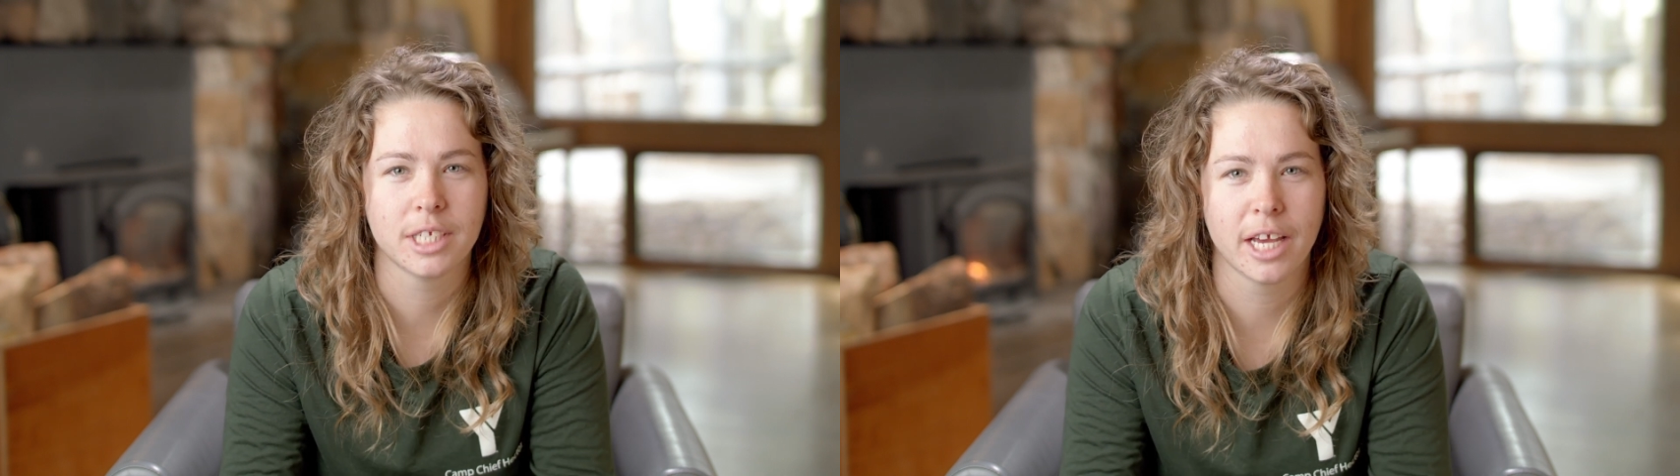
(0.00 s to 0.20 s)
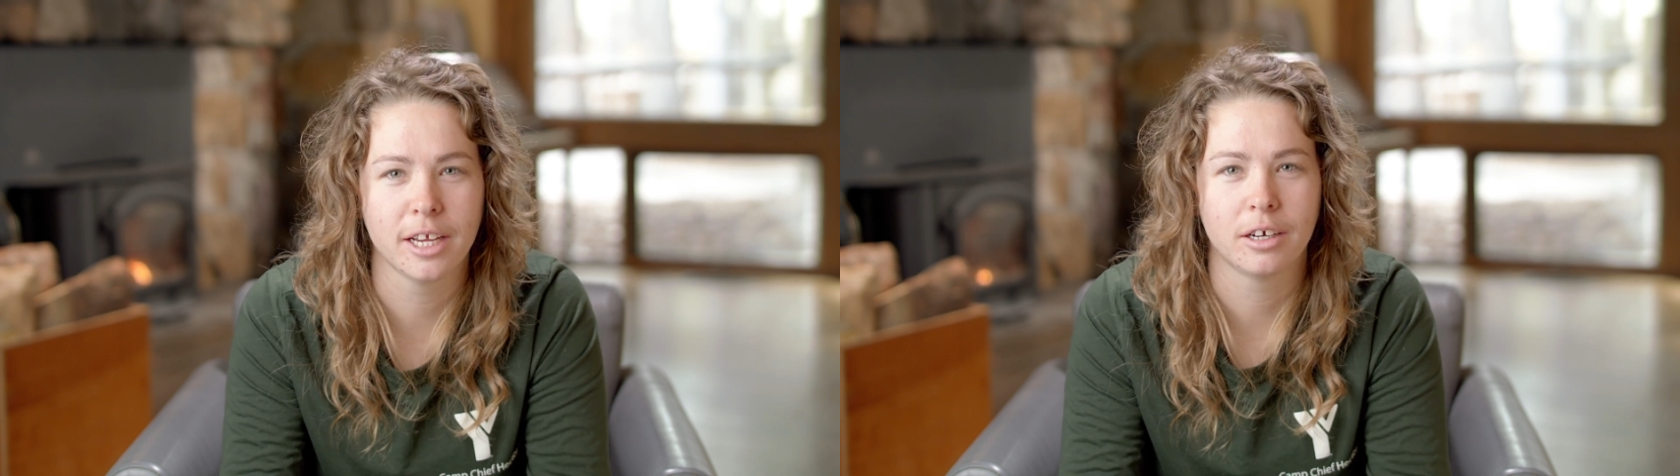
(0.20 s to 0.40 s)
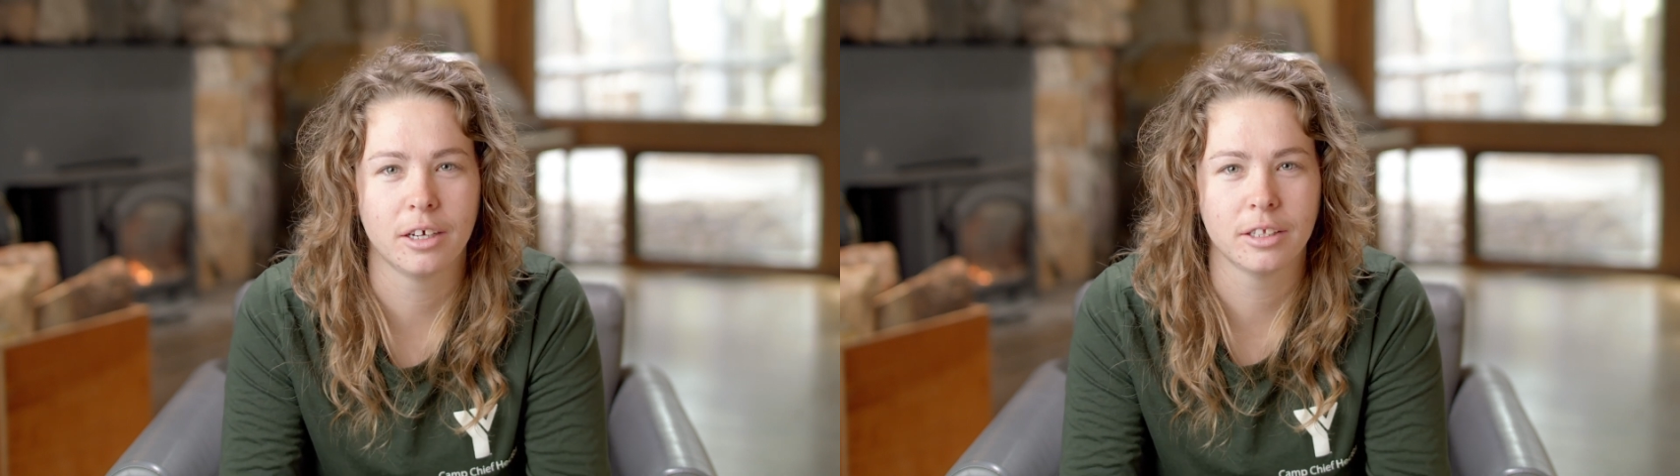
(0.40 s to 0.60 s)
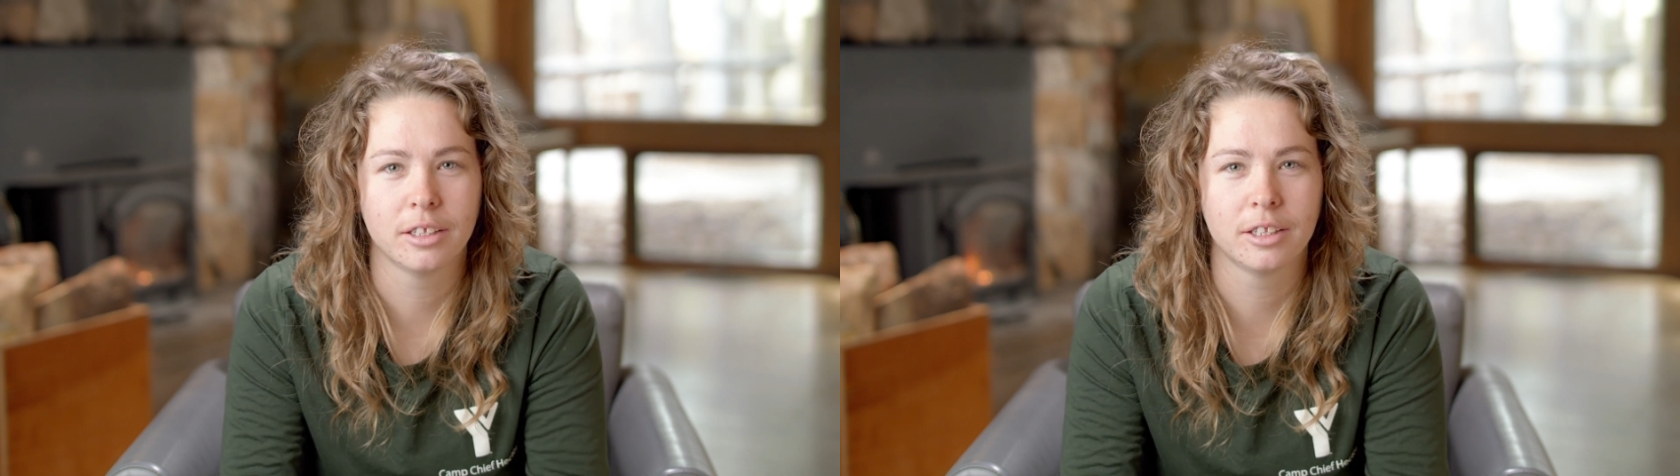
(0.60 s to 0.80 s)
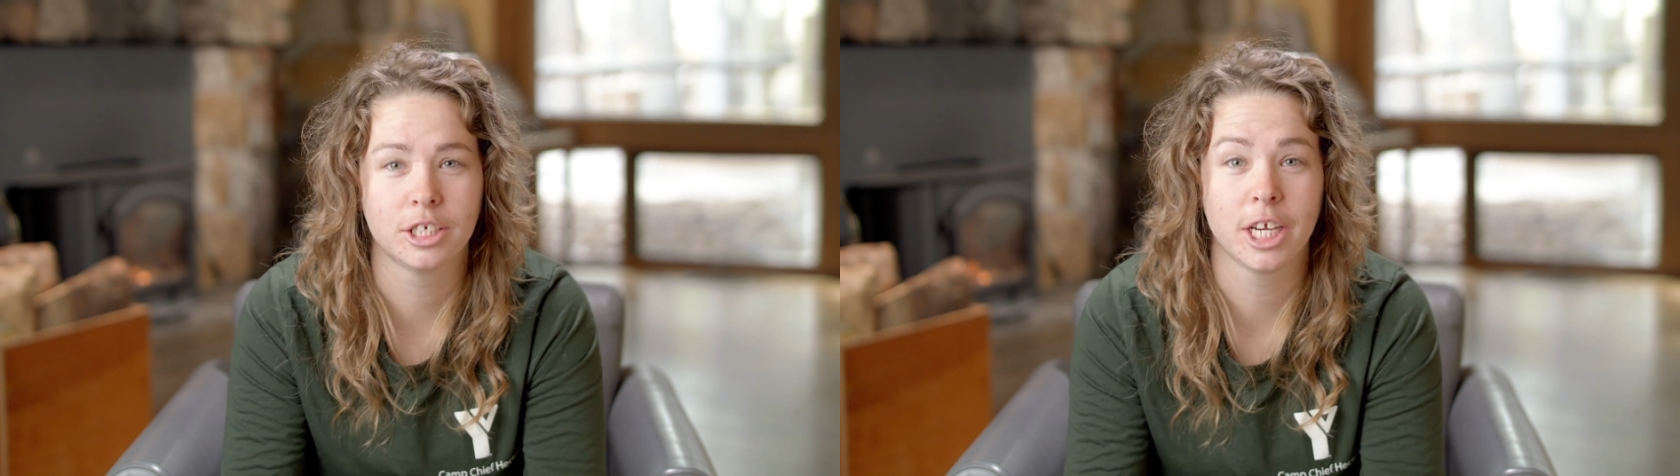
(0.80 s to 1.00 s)
take
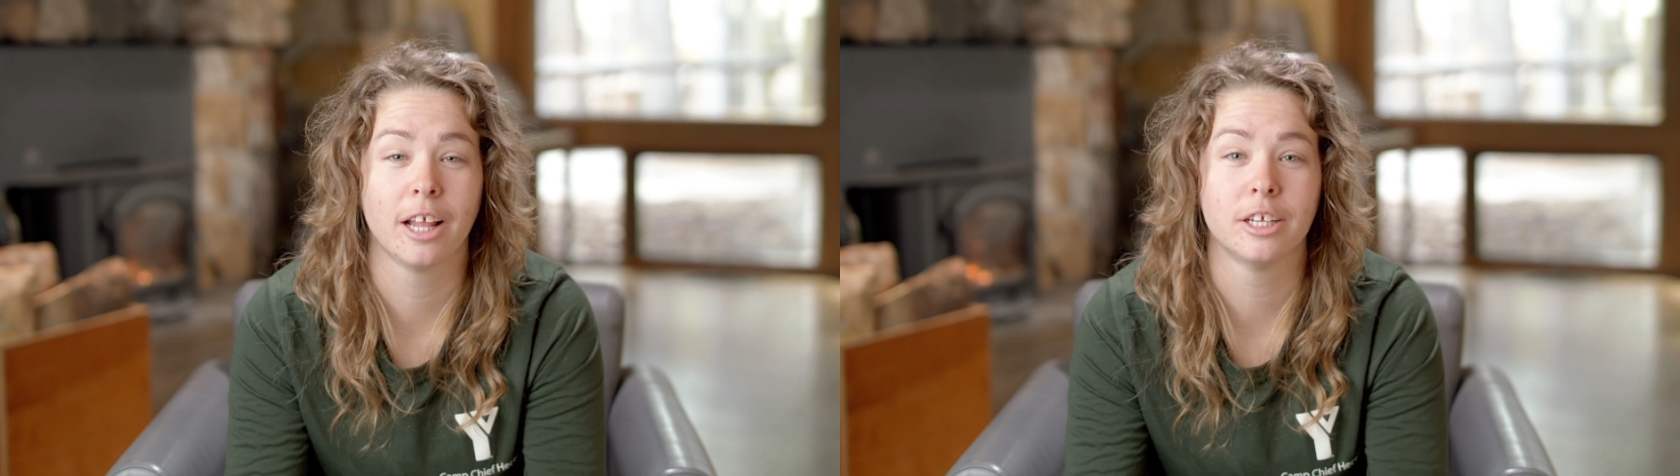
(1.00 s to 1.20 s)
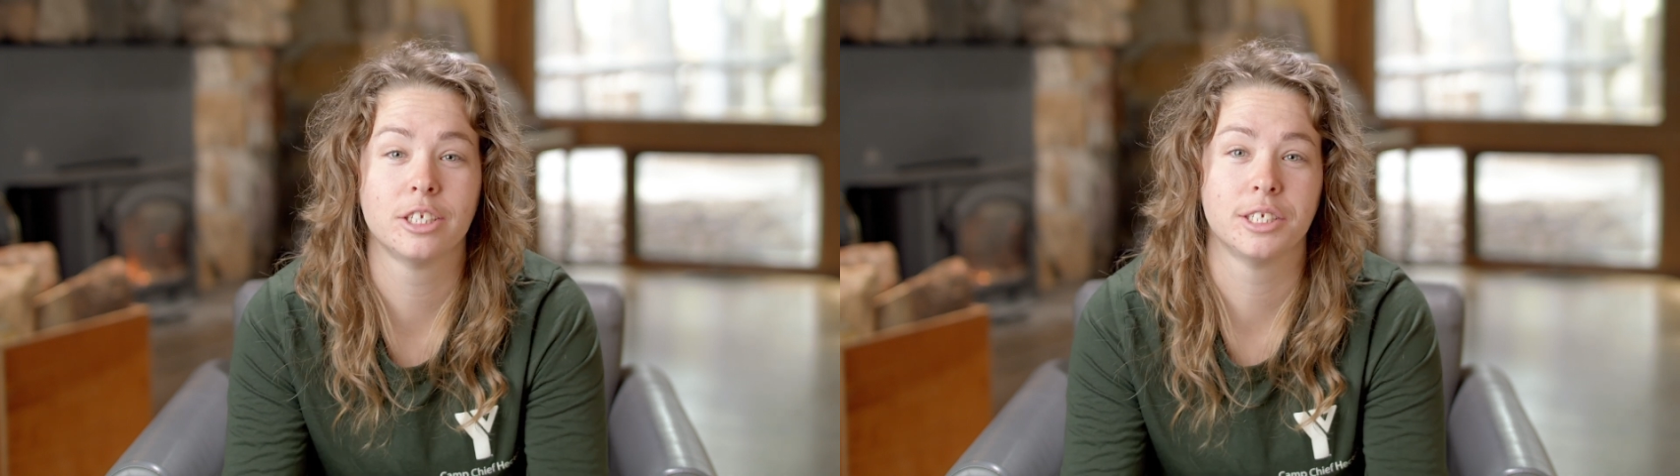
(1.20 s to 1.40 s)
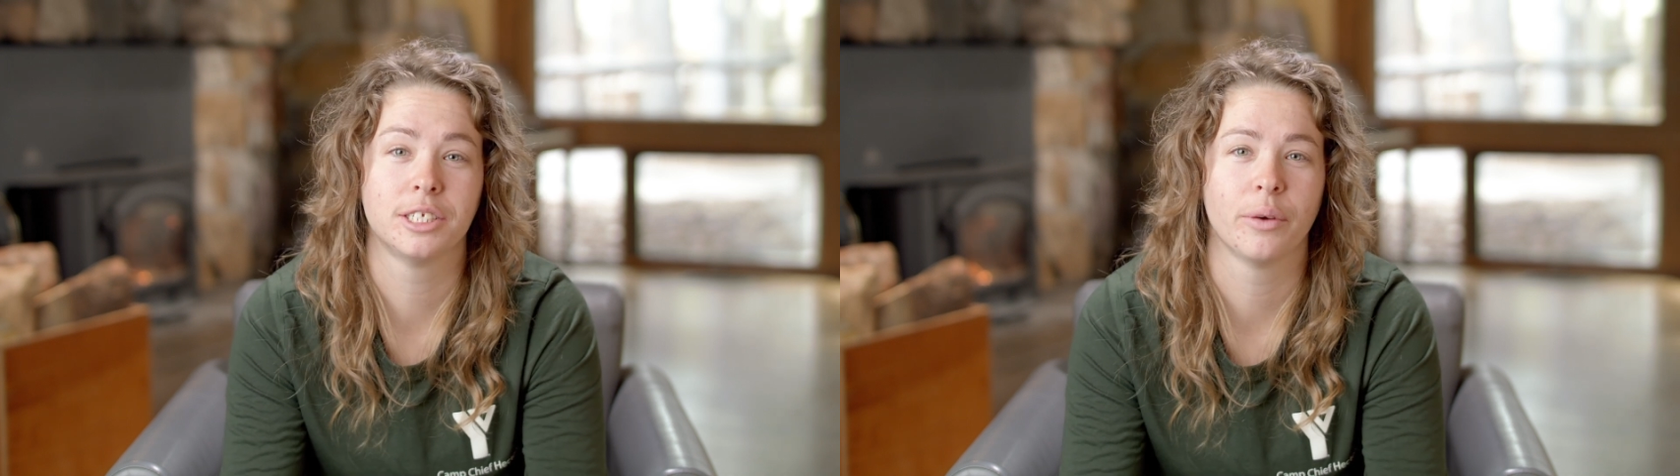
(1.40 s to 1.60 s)
on the challenges